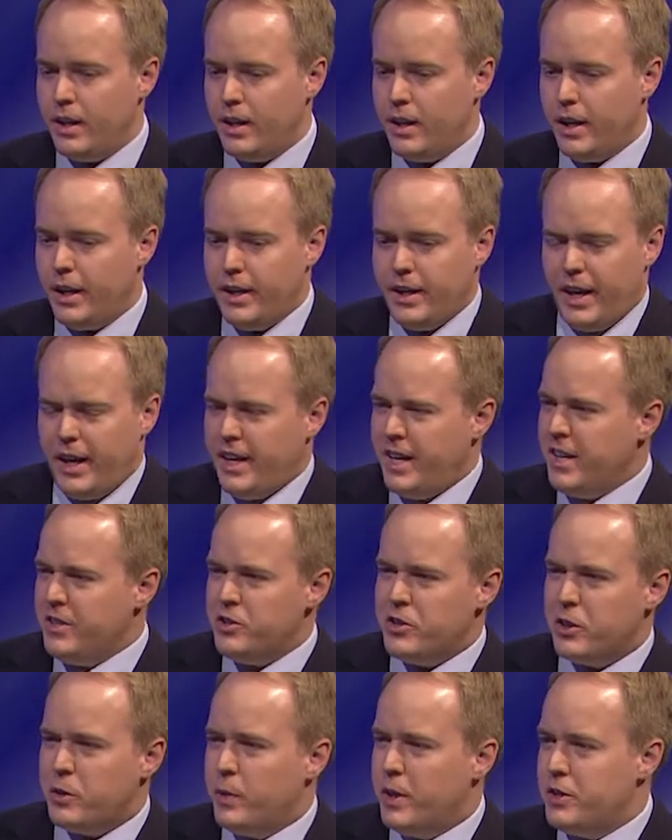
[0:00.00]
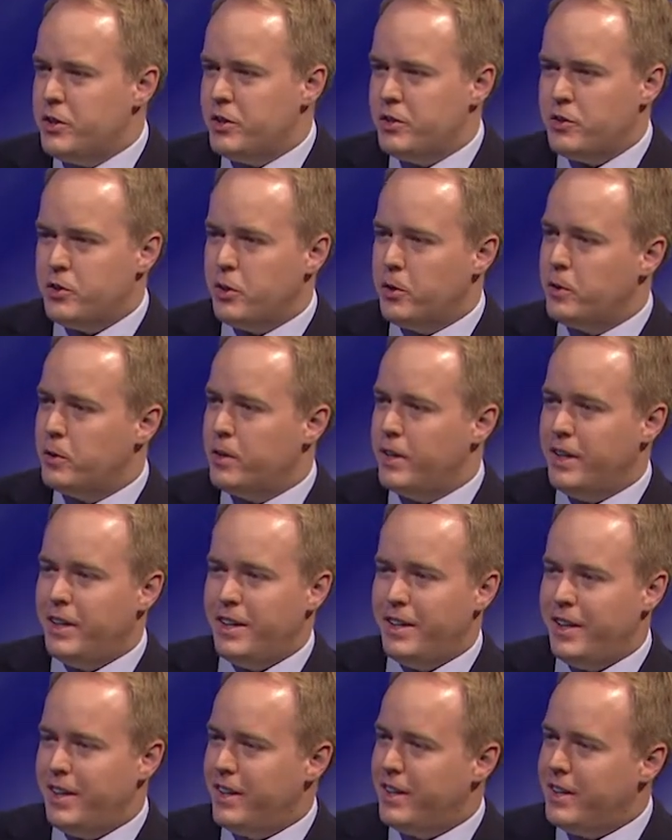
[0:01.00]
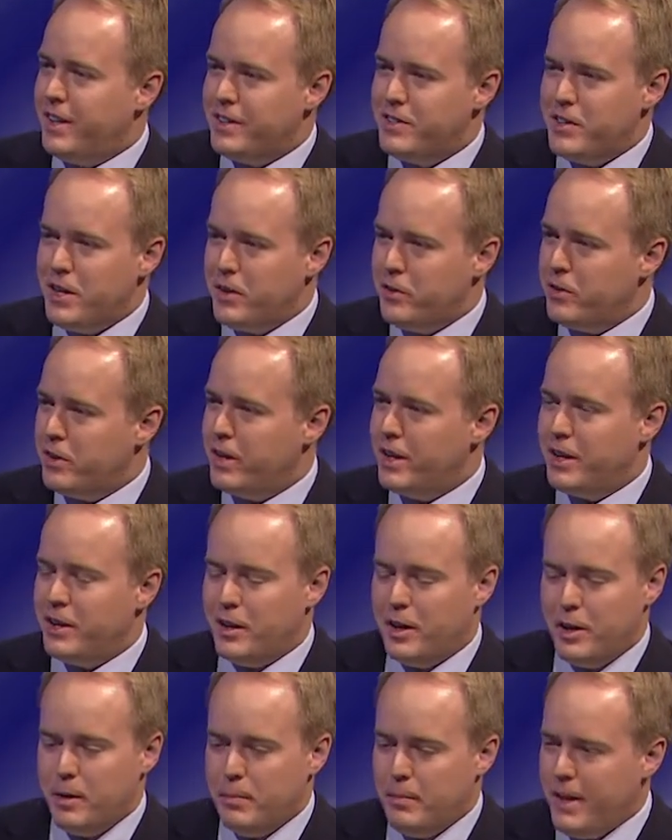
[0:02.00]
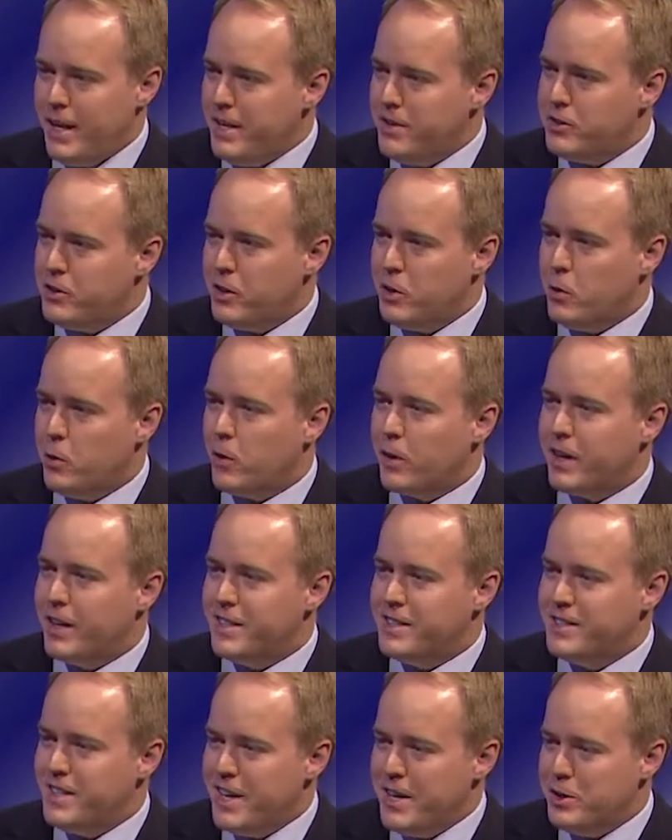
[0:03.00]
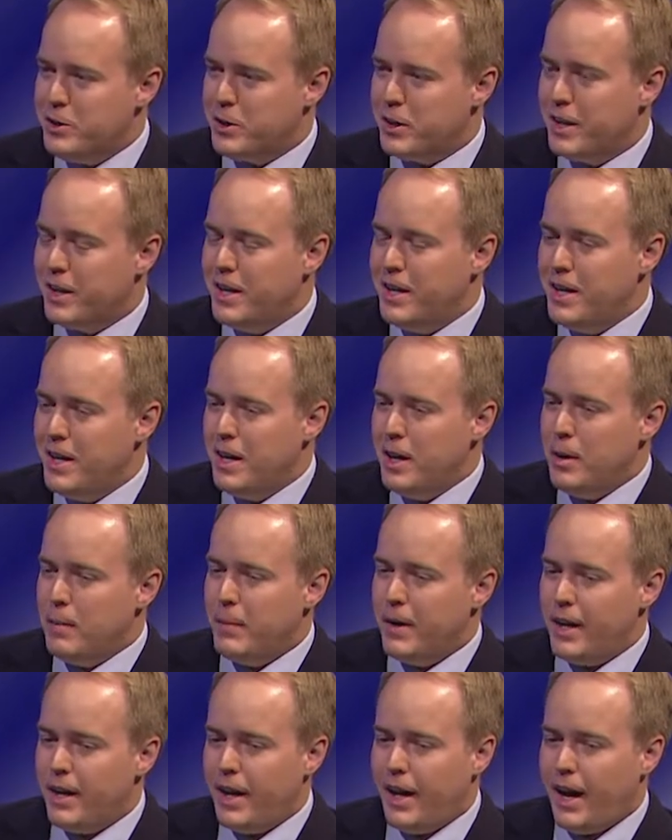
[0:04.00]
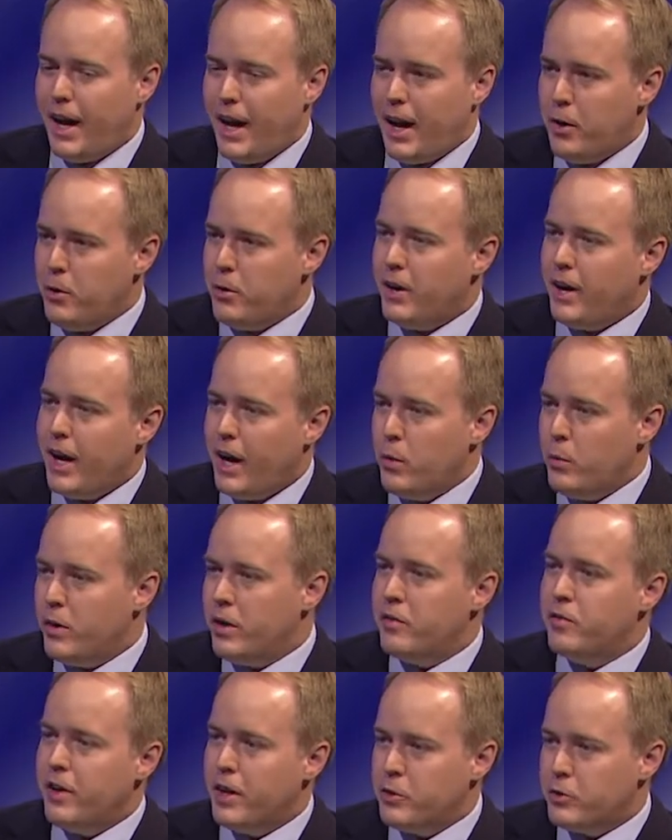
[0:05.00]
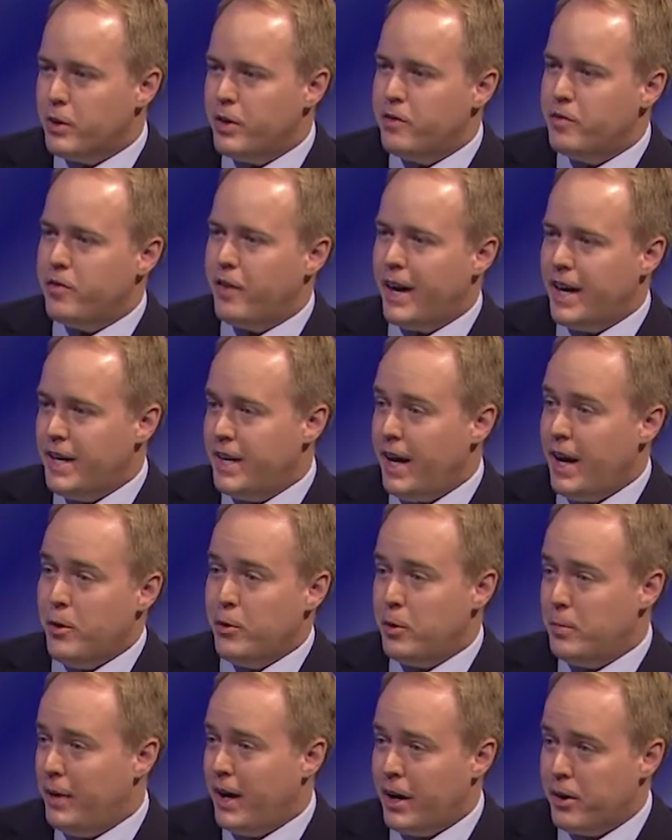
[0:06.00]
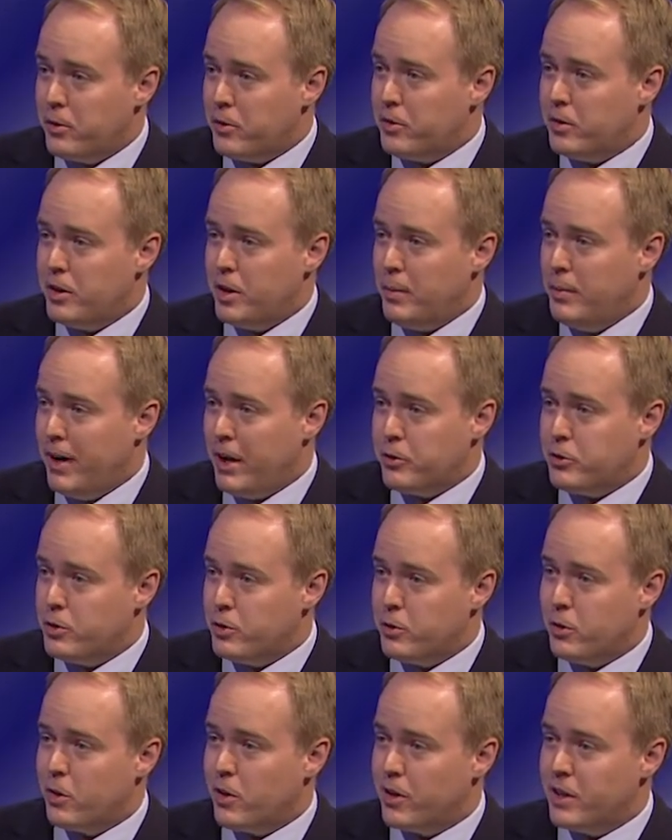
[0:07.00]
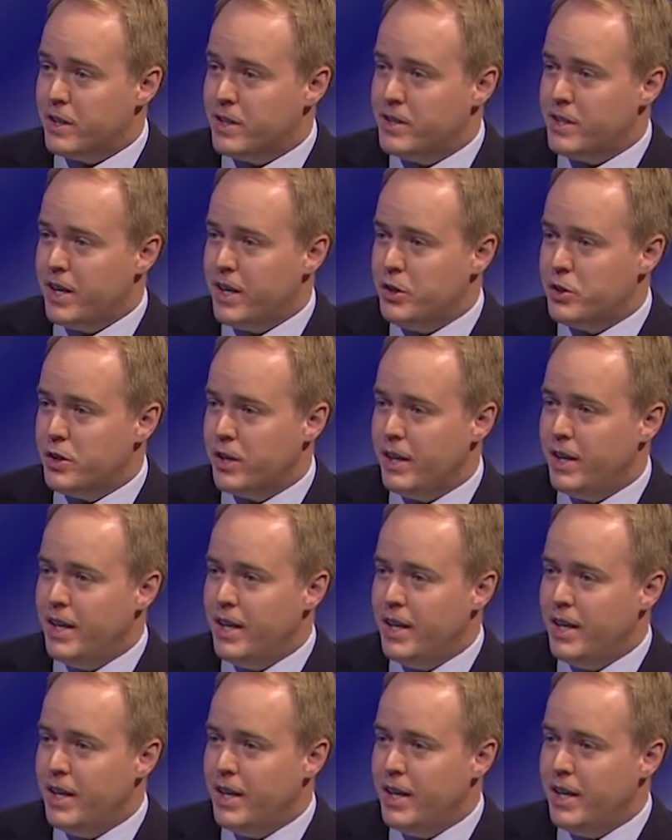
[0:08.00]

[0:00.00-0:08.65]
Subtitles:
I guess the question, so it sounds an amazing organization, but how would a veteran find out about your organization?